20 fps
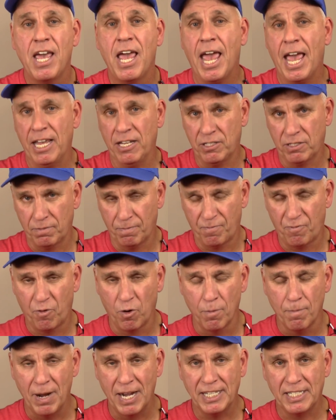As for
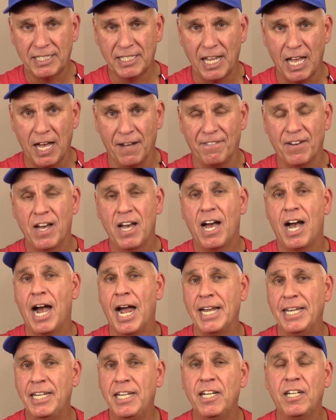myself,
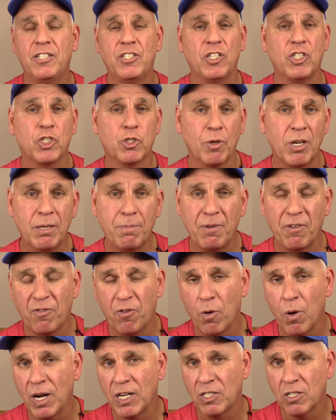I needed to drink
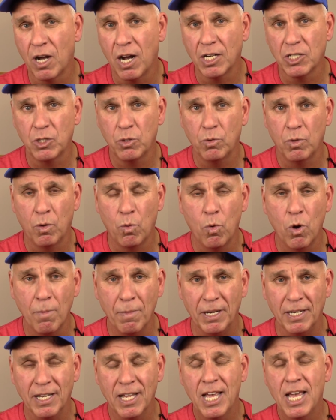before I talked to a
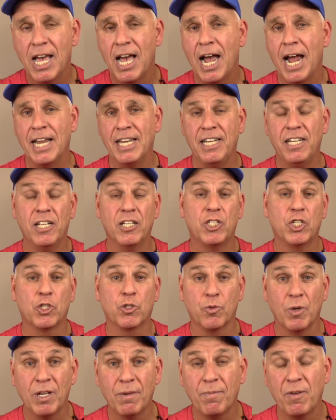woman. I needed to
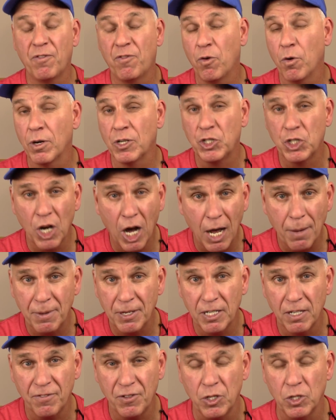drink before job
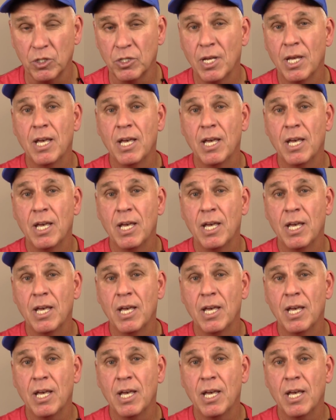interviews,